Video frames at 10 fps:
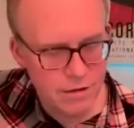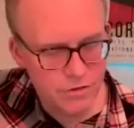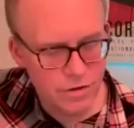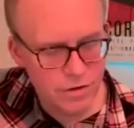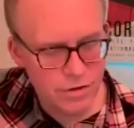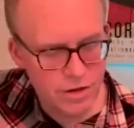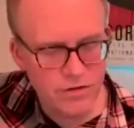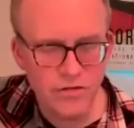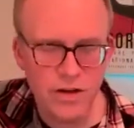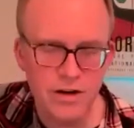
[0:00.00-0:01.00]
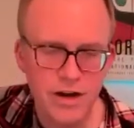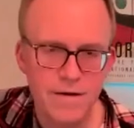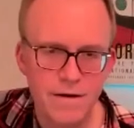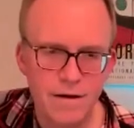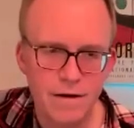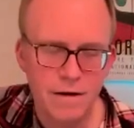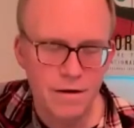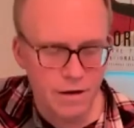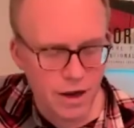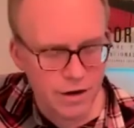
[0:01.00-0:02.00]
so this is a great
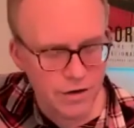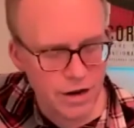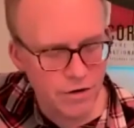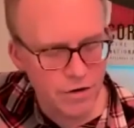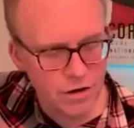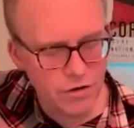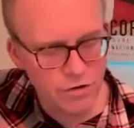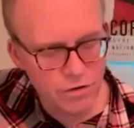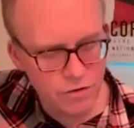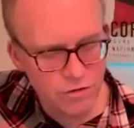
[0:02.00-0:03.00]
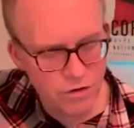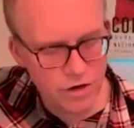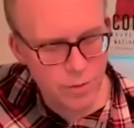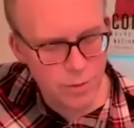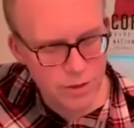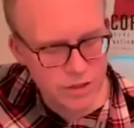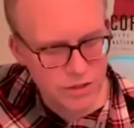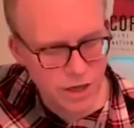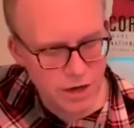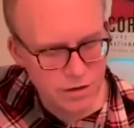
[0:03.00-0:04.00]
rock and roll rockabilly
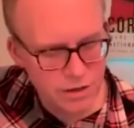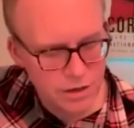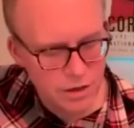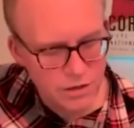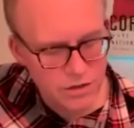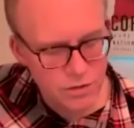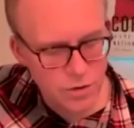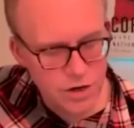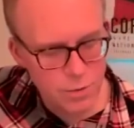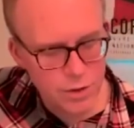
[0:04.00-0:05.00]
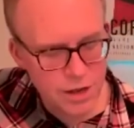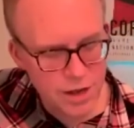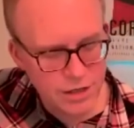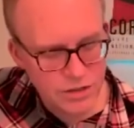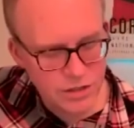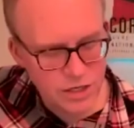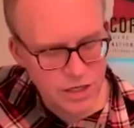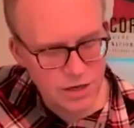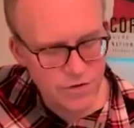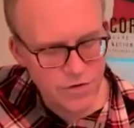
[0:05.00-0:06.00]
sound. So when you're playing that
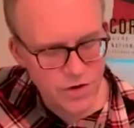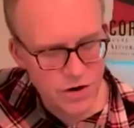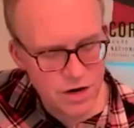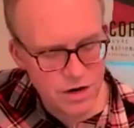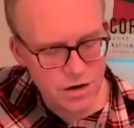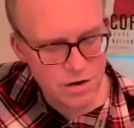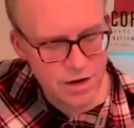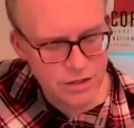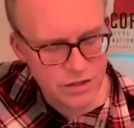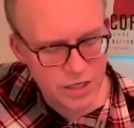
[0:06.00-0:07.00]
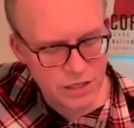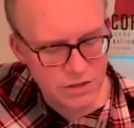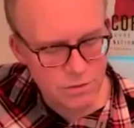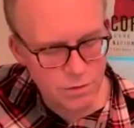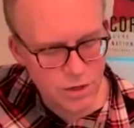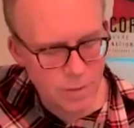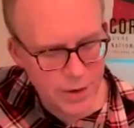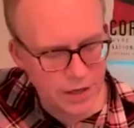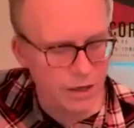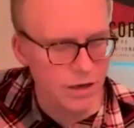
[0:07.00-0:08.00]
G, if you've got your 6 with your
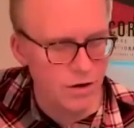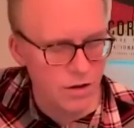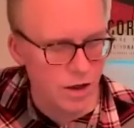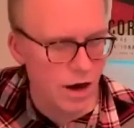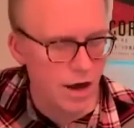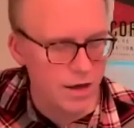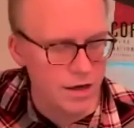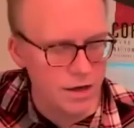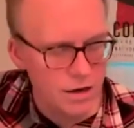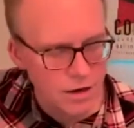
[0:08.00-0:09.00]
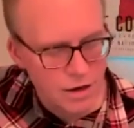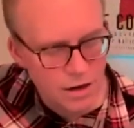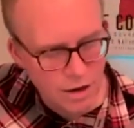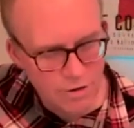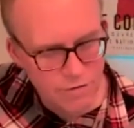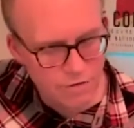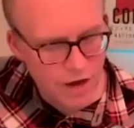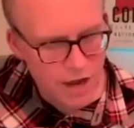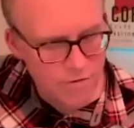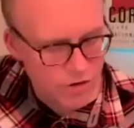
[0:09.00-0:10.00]
pinky on the high E and
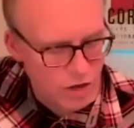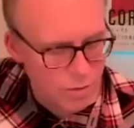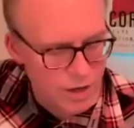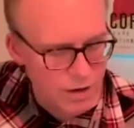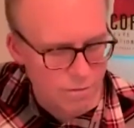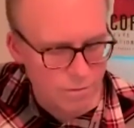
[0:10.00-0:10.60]
5 on the B,